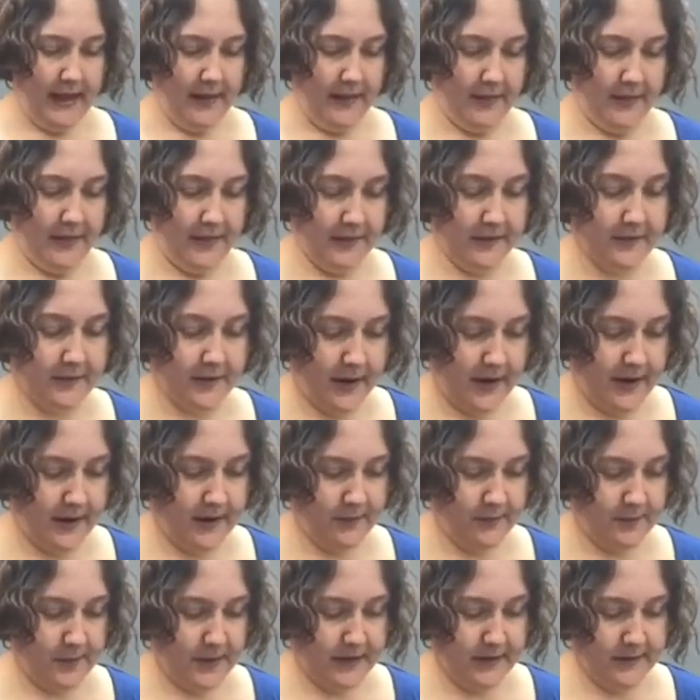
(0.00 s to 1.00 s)
This kind
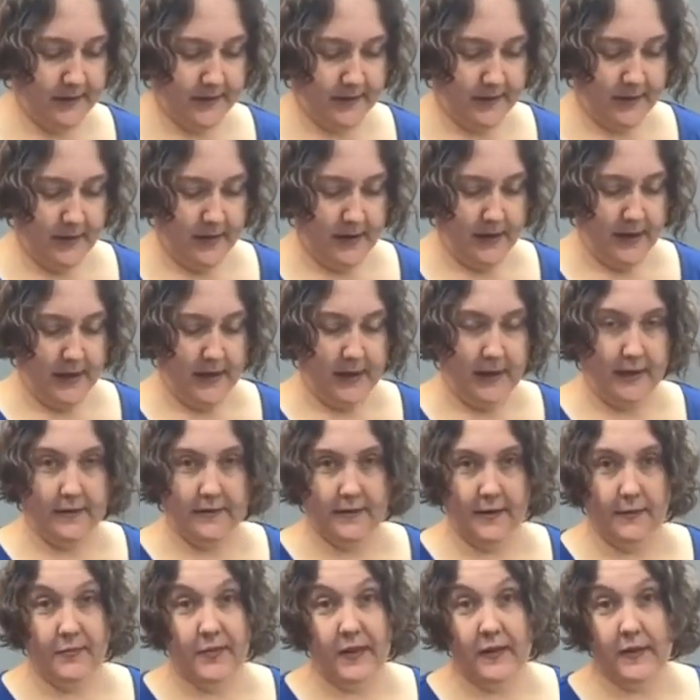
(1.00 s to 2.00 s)
of piece is
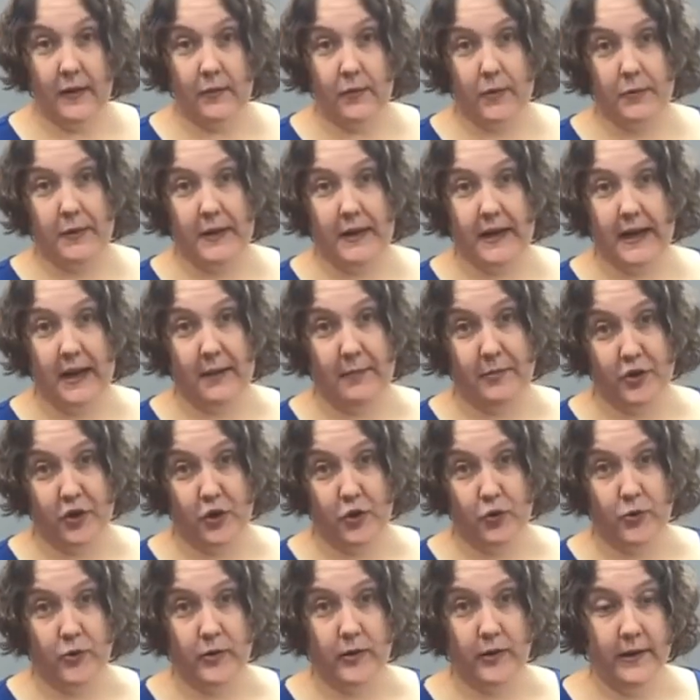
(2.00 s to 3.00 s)
something that would be kept
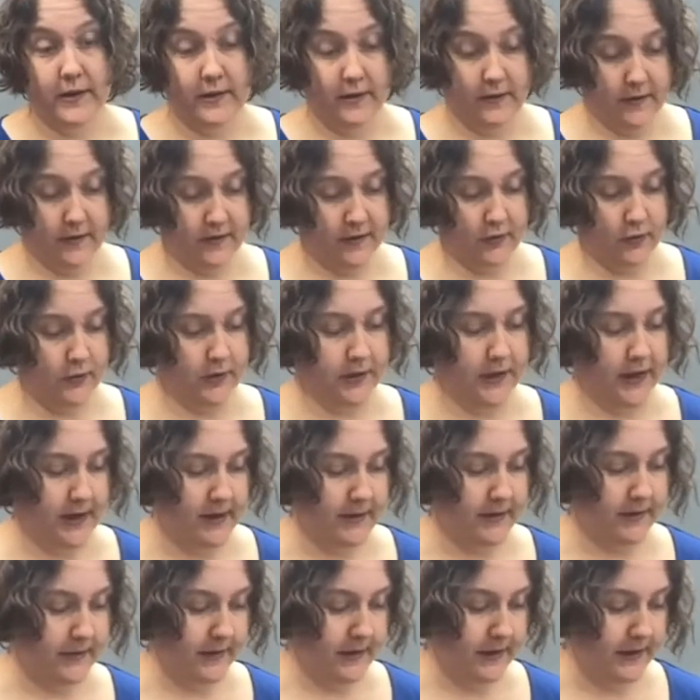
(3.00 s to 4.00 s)
whole and sold
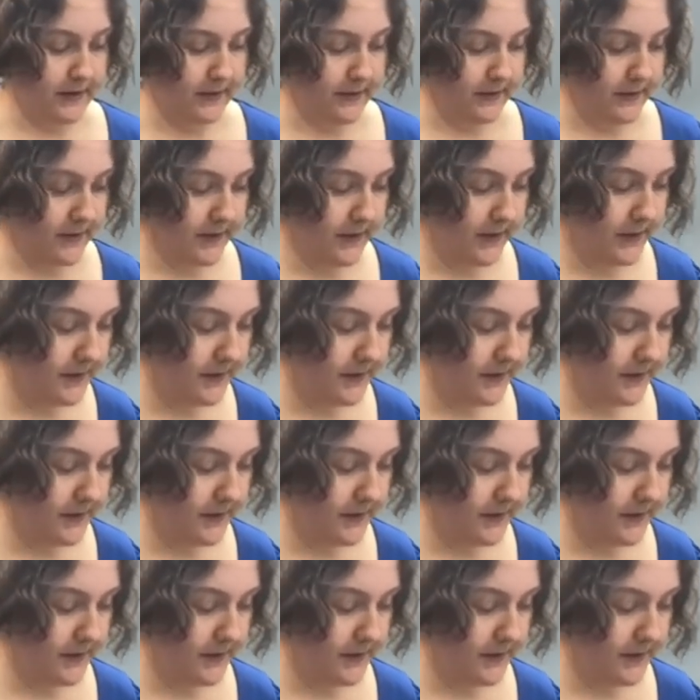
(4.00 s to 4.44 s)
as is.